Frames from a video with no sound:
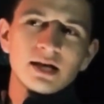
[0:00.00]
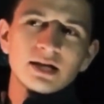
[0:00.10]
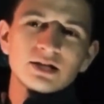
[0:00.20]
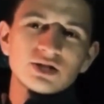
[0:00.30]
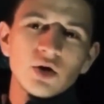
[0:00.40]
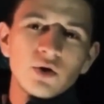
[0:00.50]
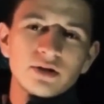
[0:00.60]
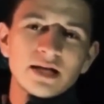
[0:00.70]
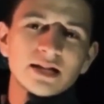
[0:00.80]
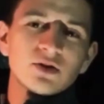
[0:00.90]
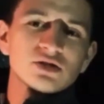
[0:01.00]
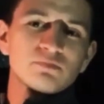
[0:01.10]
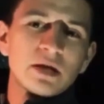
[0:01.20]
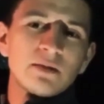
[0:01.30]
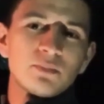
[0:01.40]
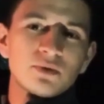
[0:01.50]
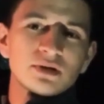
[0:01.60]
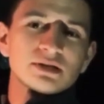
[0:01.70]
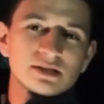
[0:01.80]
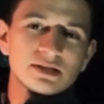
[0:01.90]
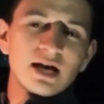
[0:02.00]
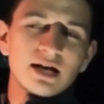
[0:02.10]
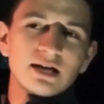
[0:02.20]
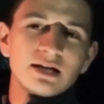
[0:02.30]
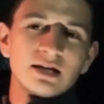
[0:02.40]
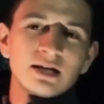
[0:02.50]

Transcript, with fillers: it's showing that there was people in society